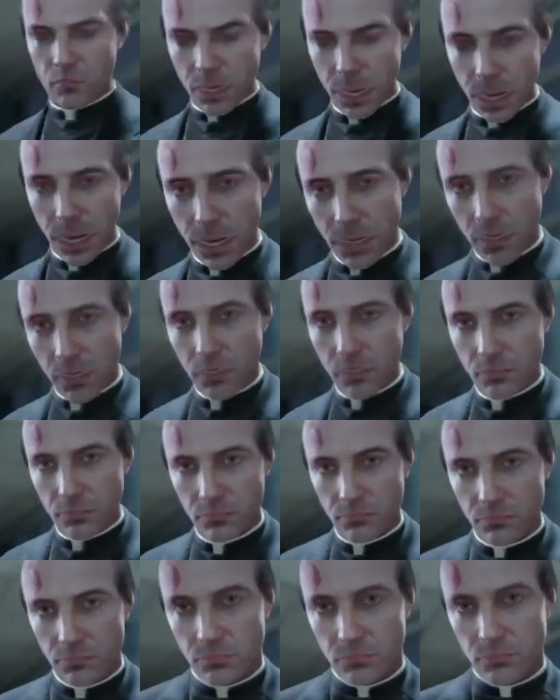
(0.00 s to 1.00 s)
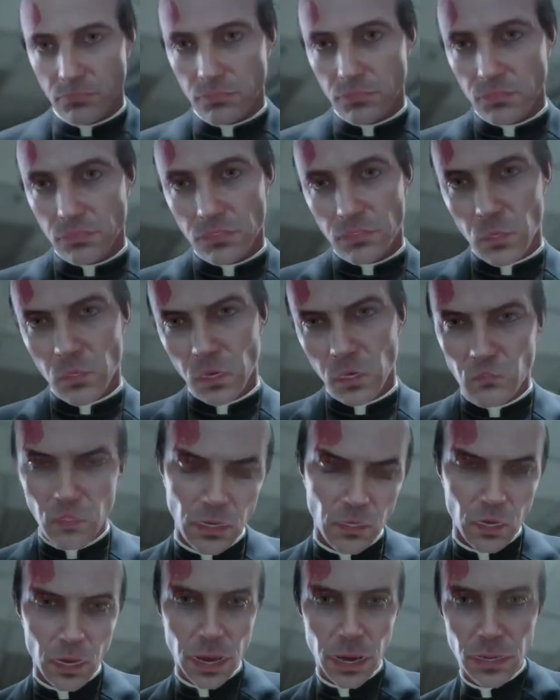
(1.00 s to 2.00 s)
he will get into trouble. He
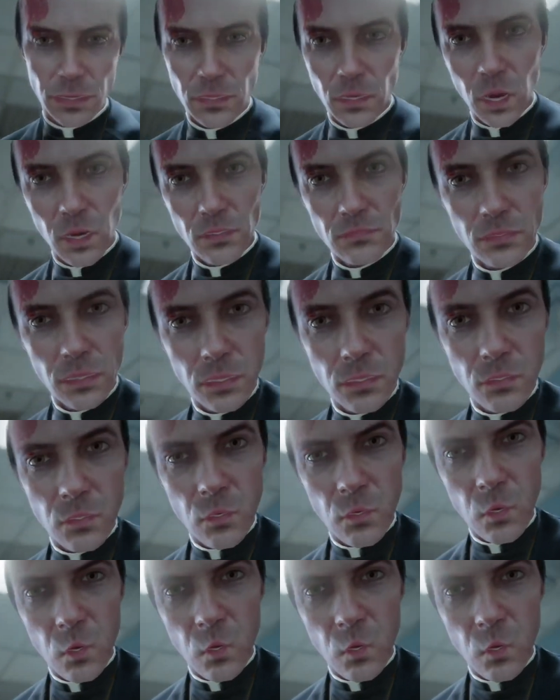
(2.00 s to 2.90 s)
also appears to be trying to